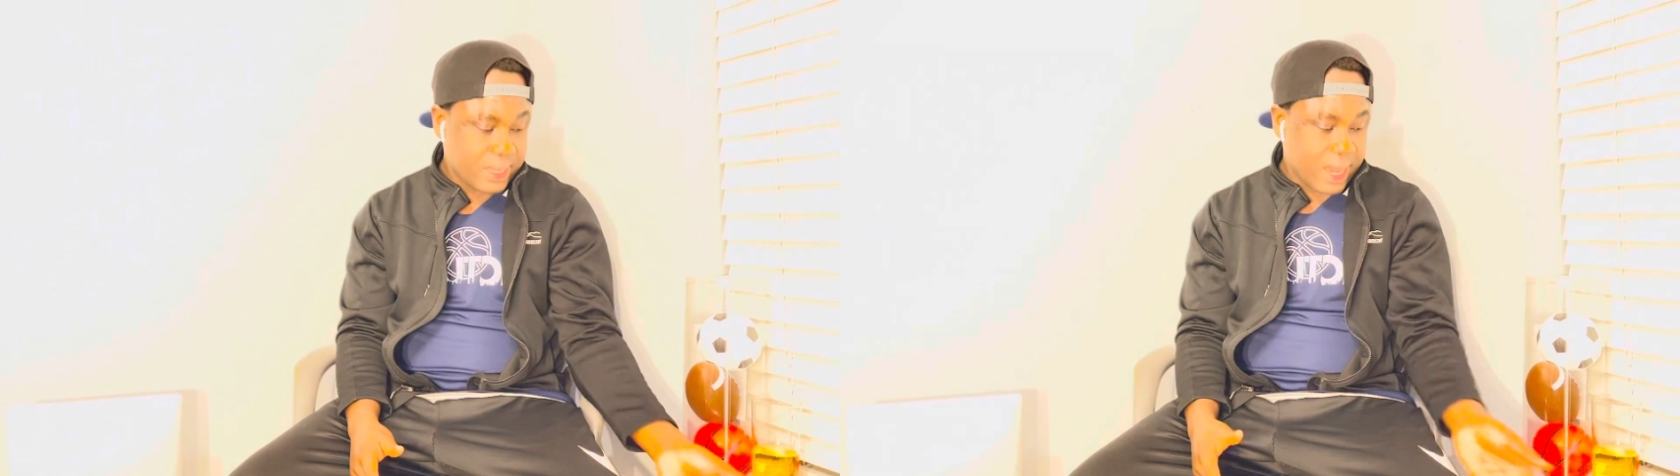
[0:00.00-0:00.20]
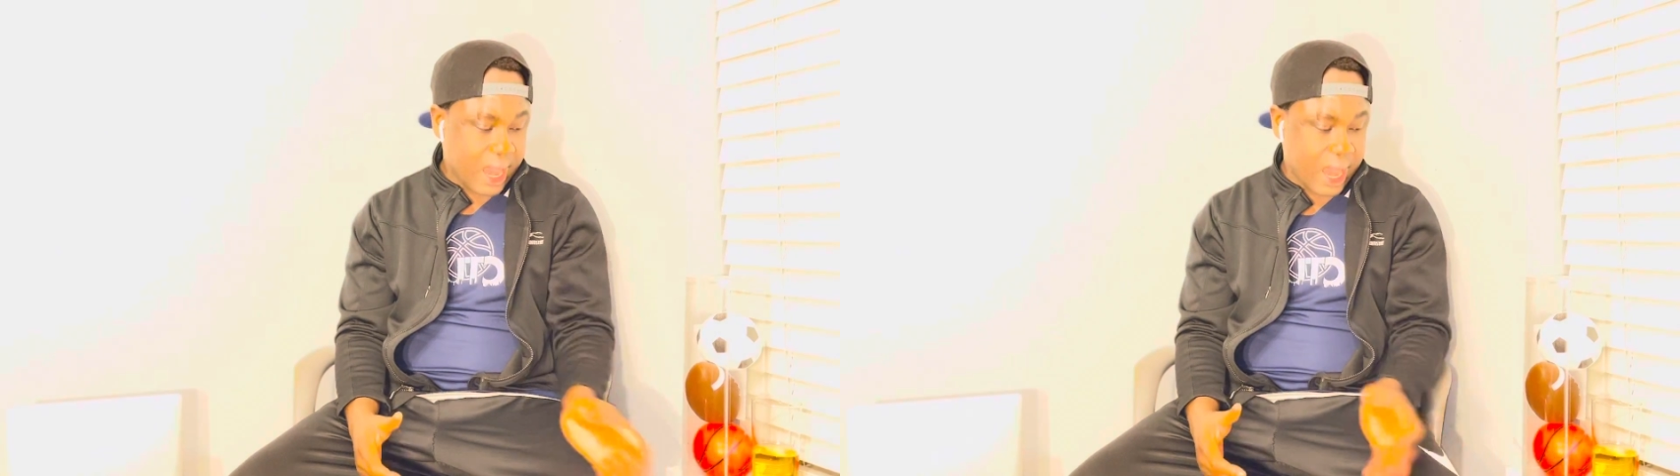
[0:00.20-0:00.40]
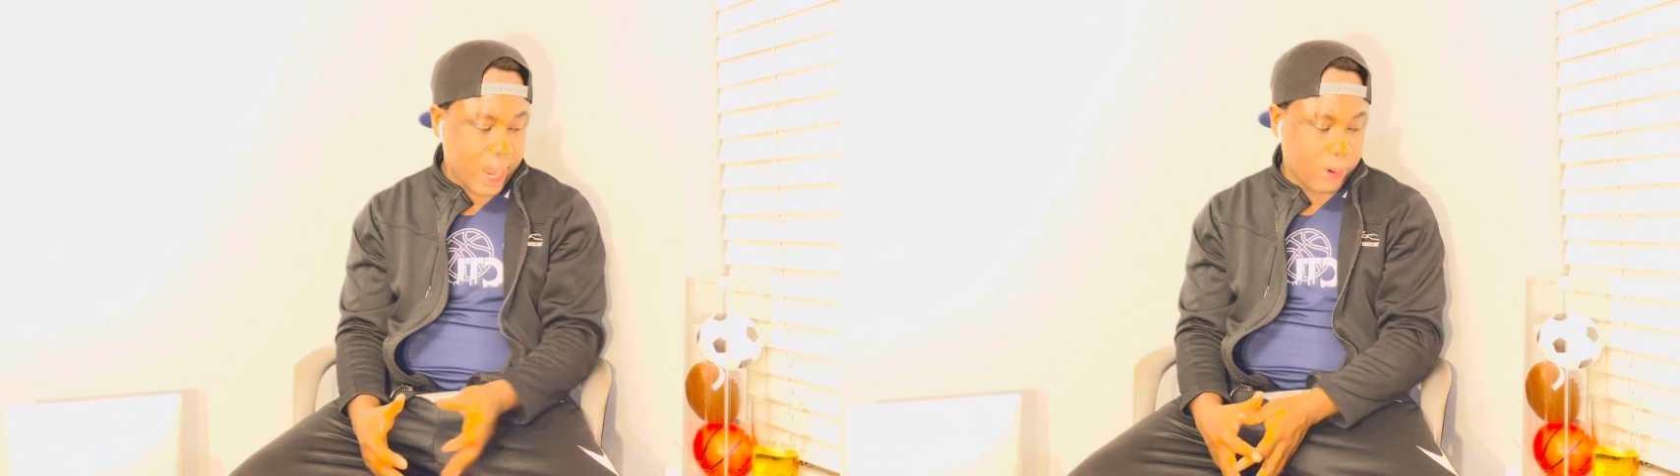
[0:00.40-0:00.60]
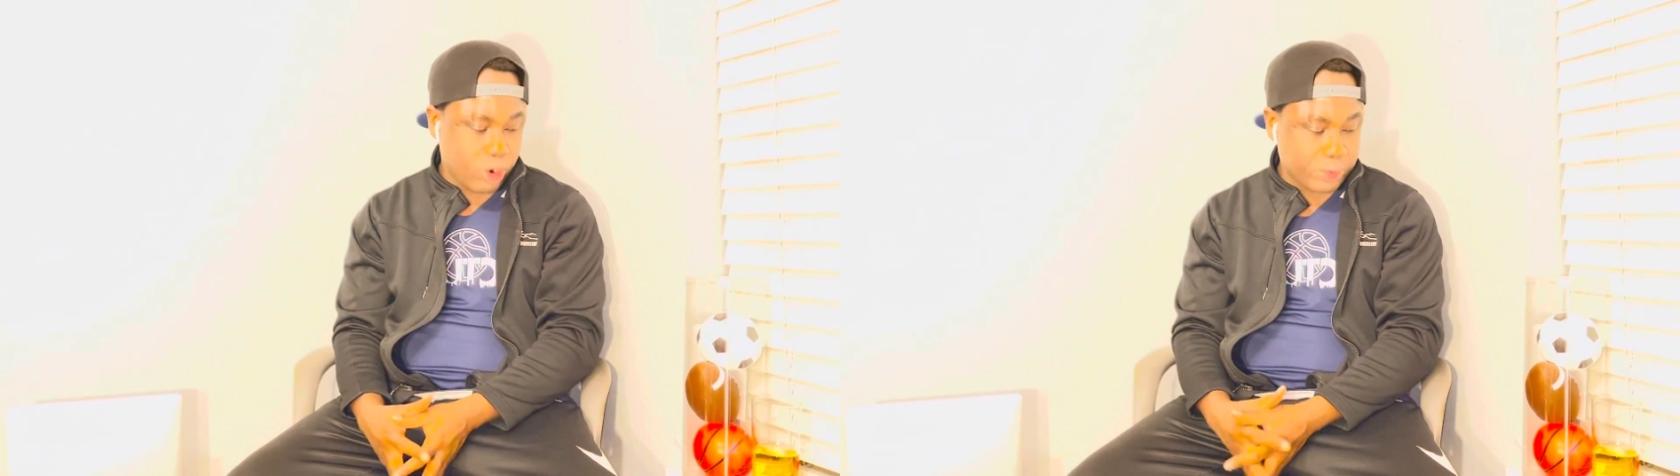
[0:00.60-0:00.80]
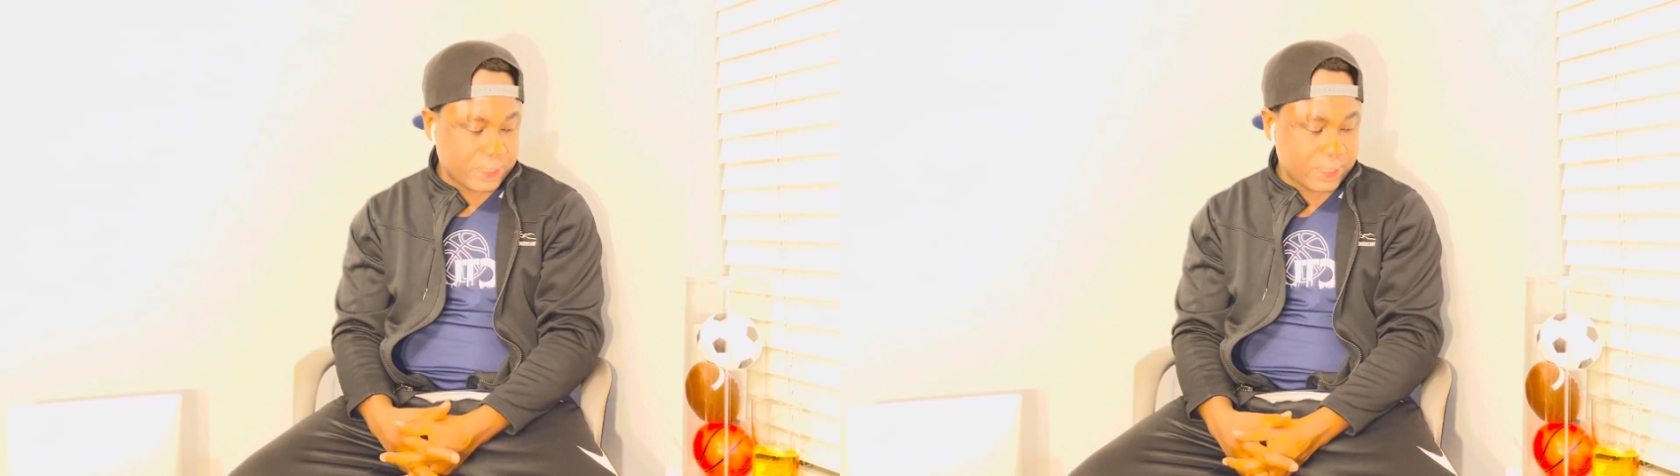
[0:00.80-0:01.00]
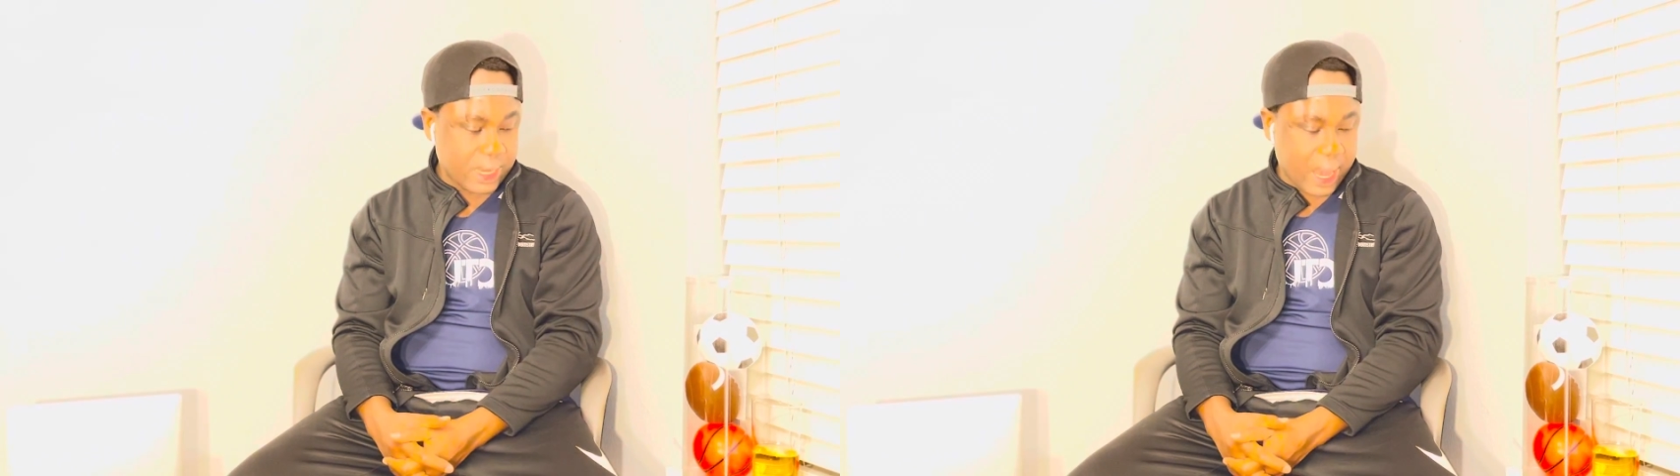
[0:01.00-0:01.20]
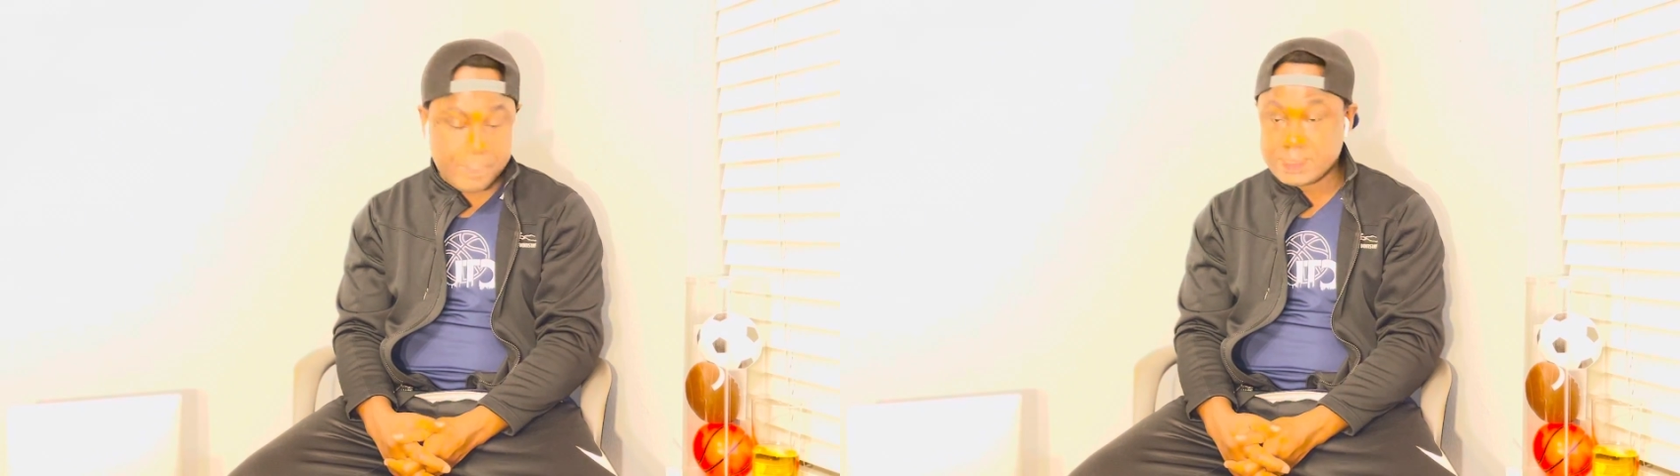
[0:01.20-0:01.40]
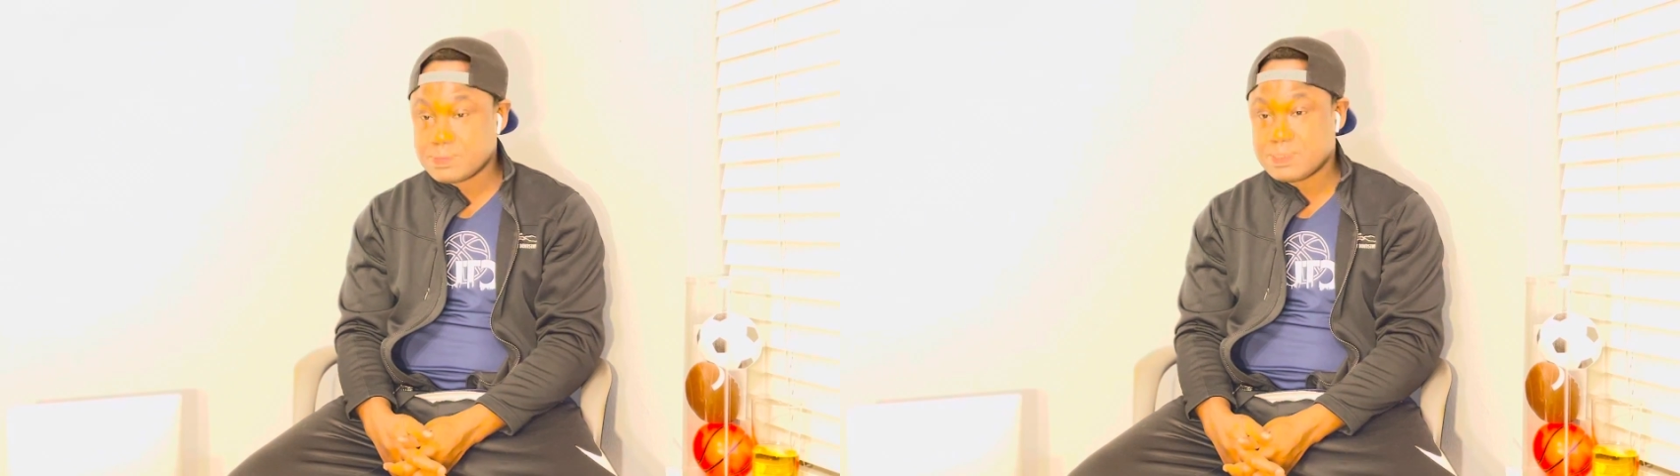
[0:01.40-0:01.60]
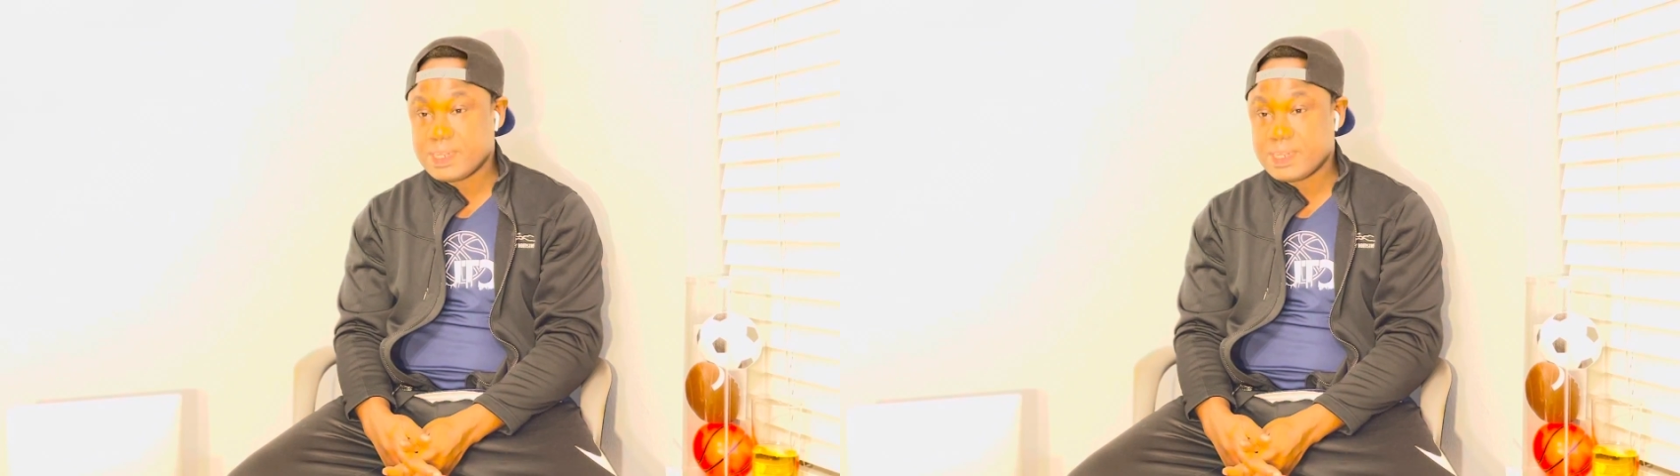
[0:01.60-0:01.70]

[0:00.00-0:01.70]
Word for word: uh, Corruption uh, Perception